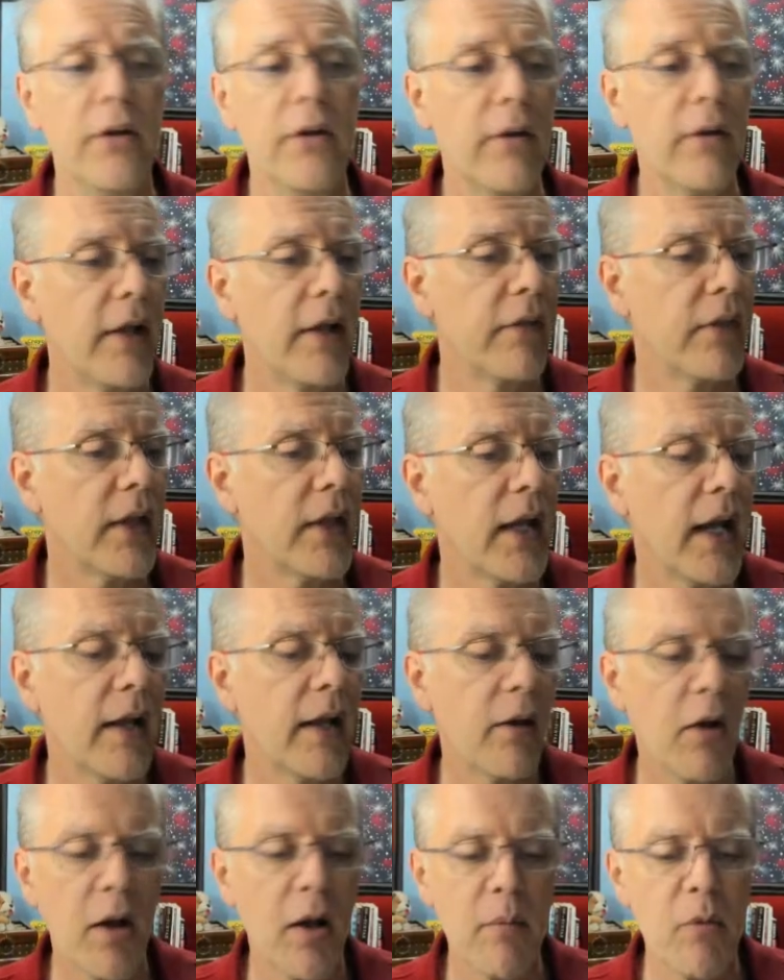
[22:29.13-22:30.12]
And
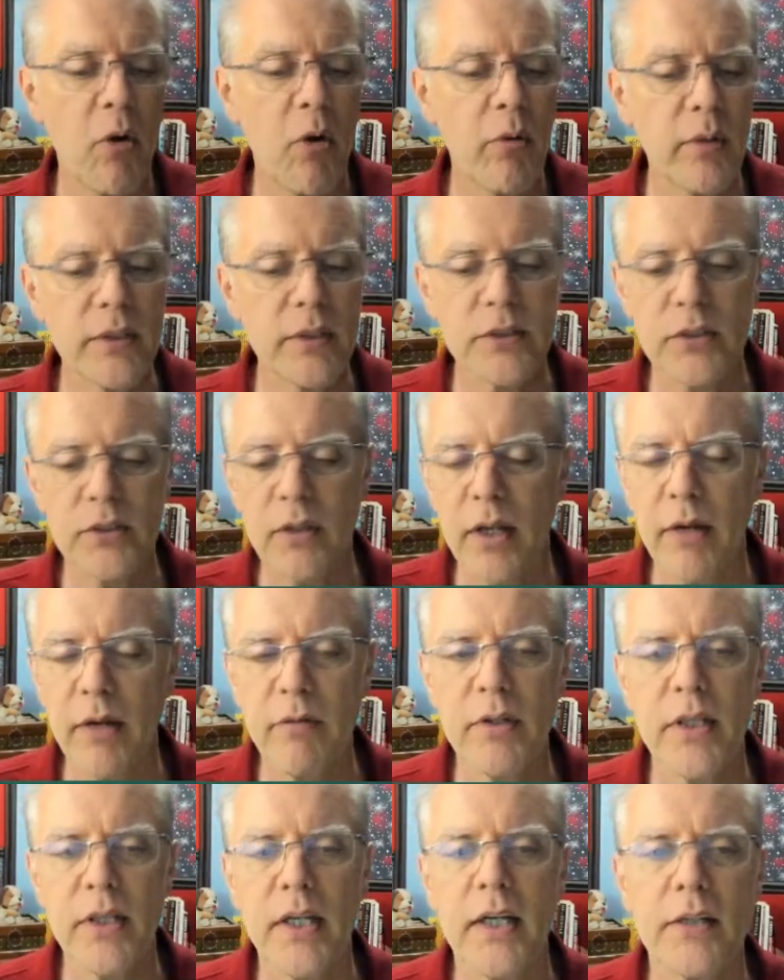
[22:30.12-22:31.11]
I'm always,
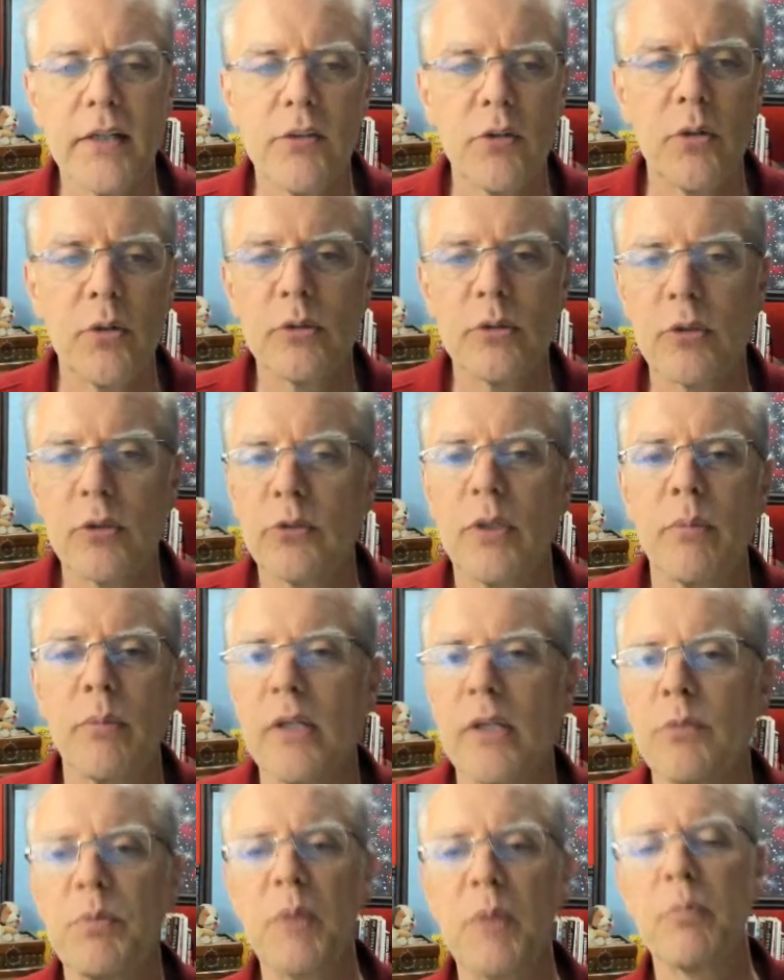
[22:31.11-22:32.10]
everything I do, so
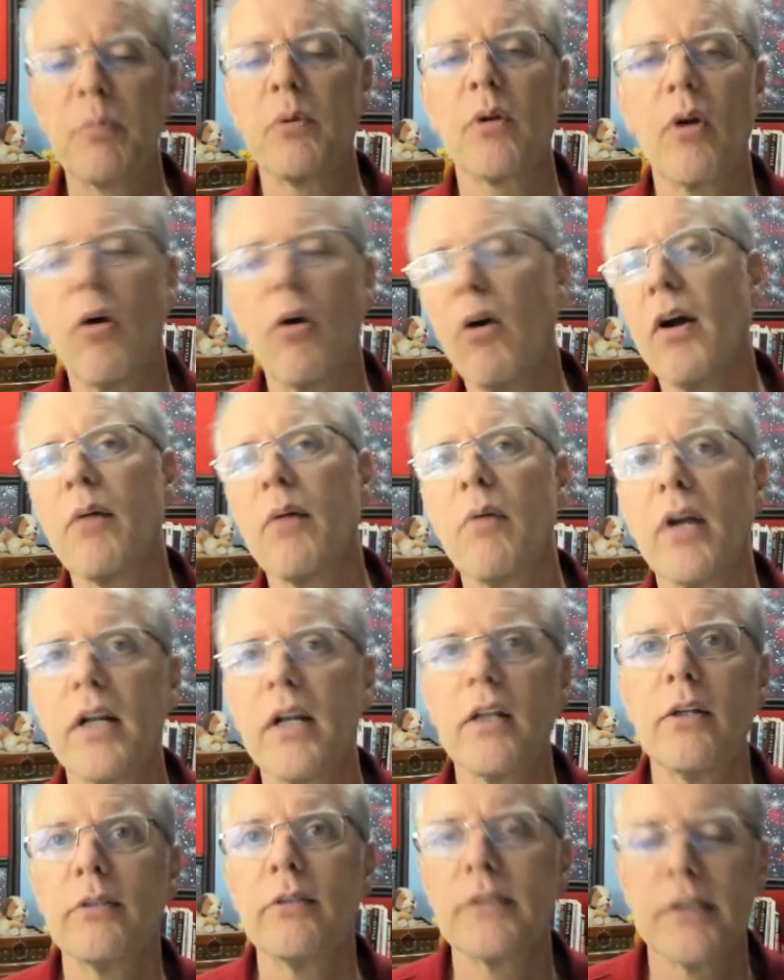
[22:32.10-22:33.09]
sometimes people go, oh, I want
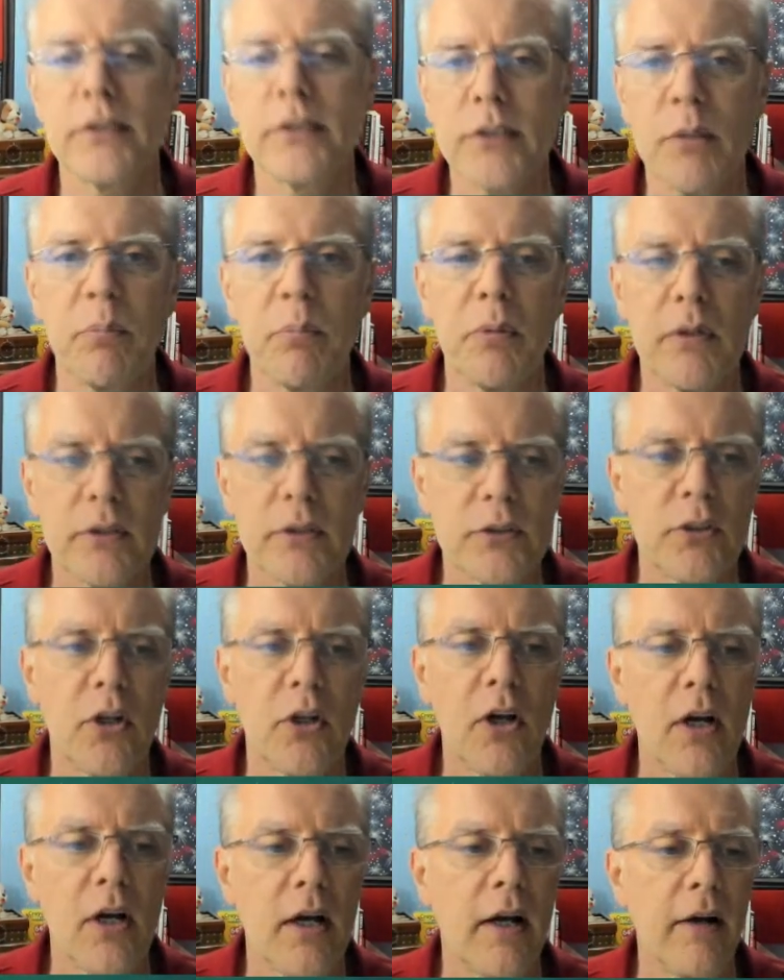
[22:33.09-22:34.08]
to use the simplest
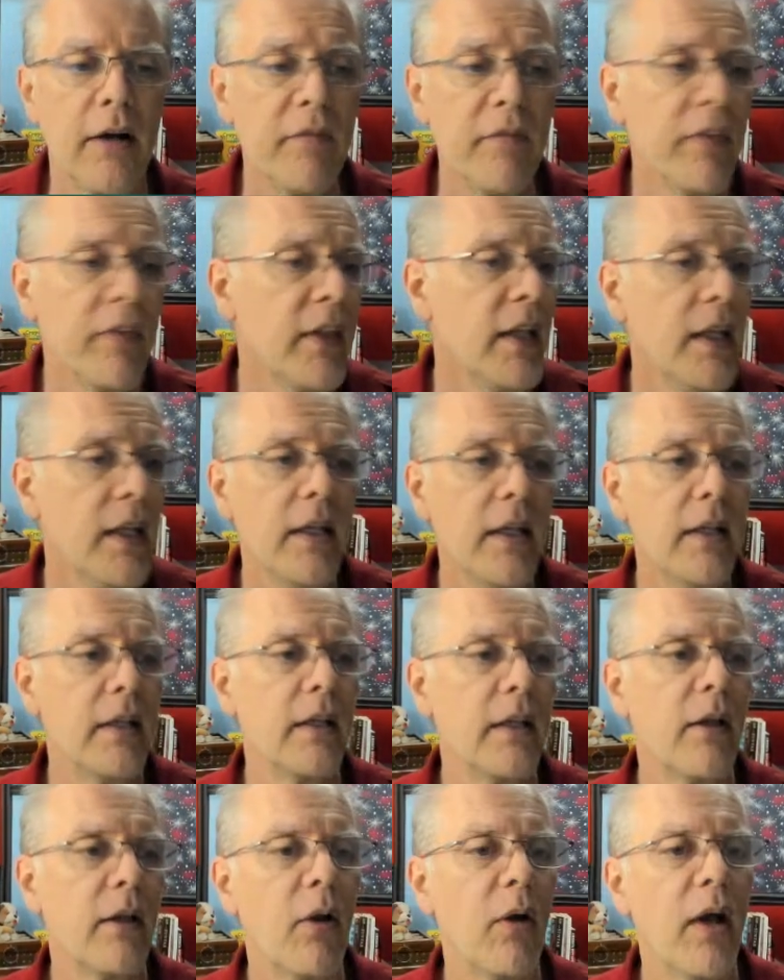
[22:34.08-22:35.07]
DAW.
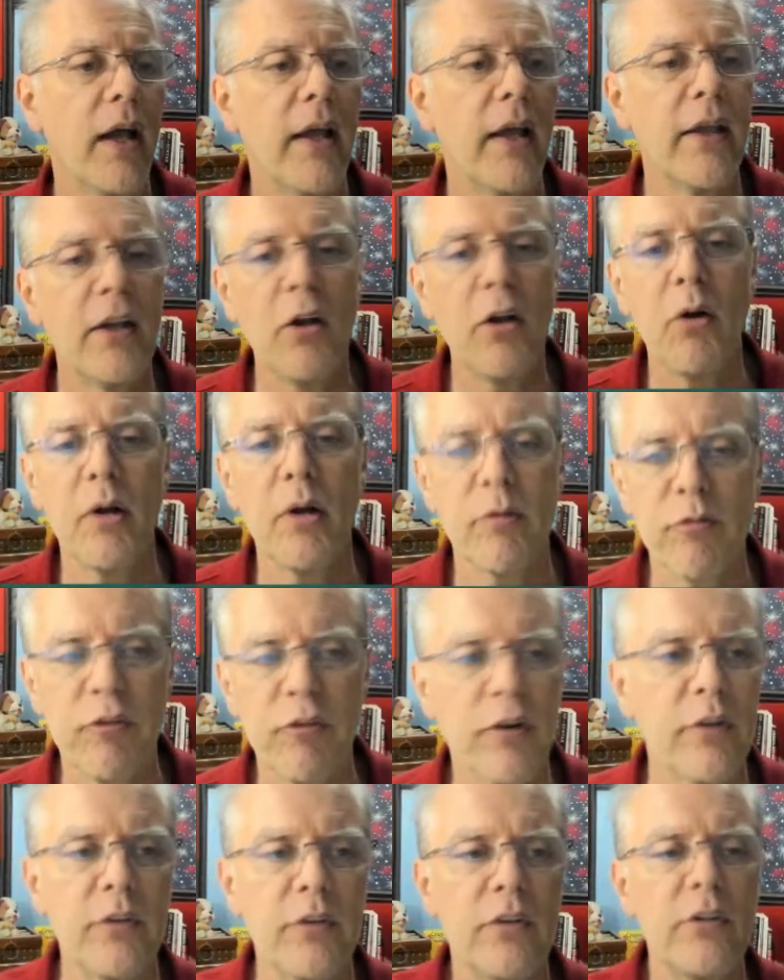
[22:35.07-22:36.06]
You know,
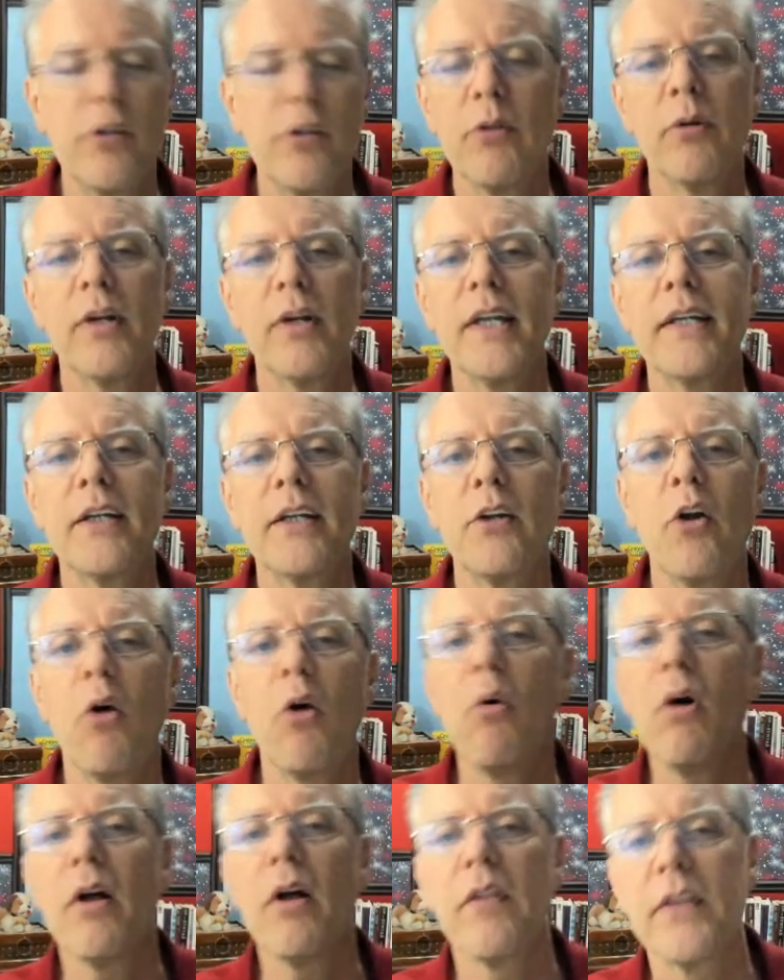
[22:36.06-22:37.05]
you don't need to
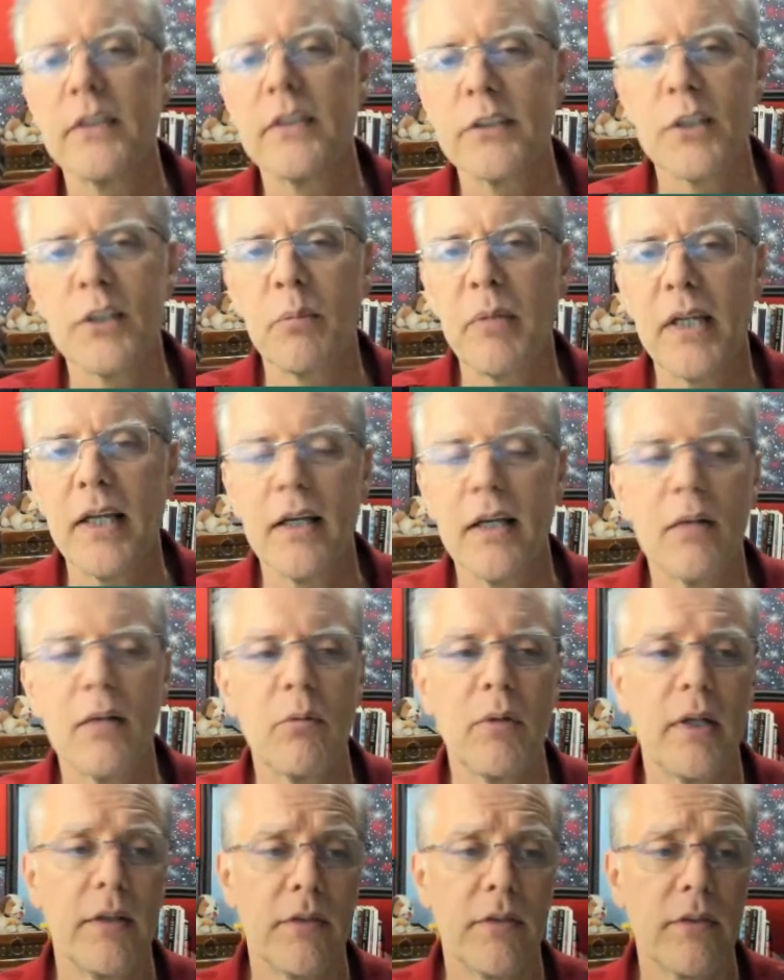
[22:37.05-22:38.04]
know all this to begin
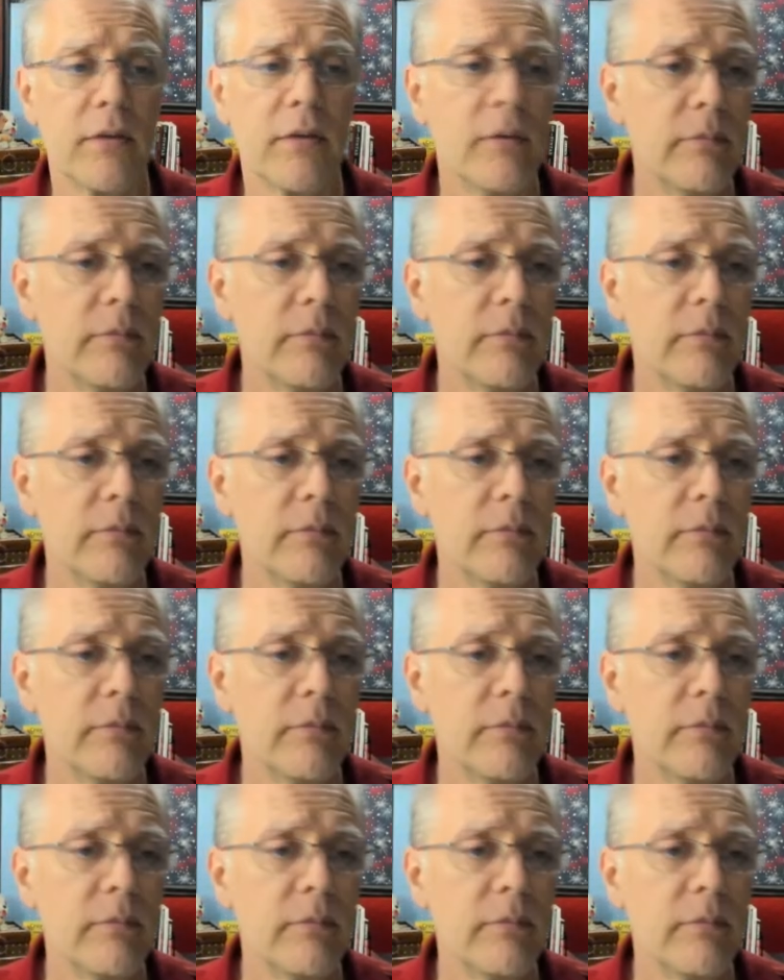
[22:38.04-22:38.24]
with.